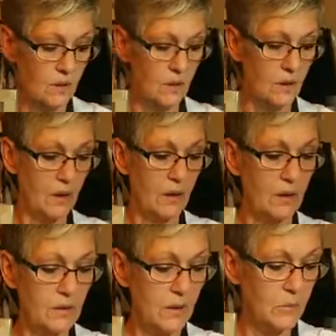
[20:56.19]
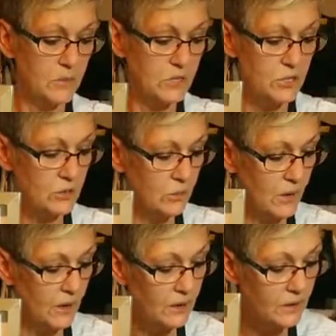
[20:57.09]
I can come to
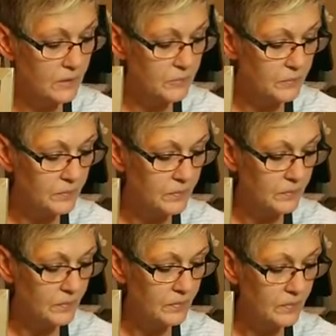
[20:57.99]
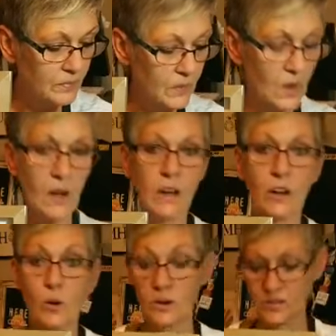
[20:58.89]
Chilliwack. I
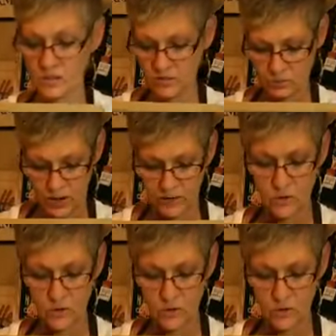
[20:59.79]
know, isn't this red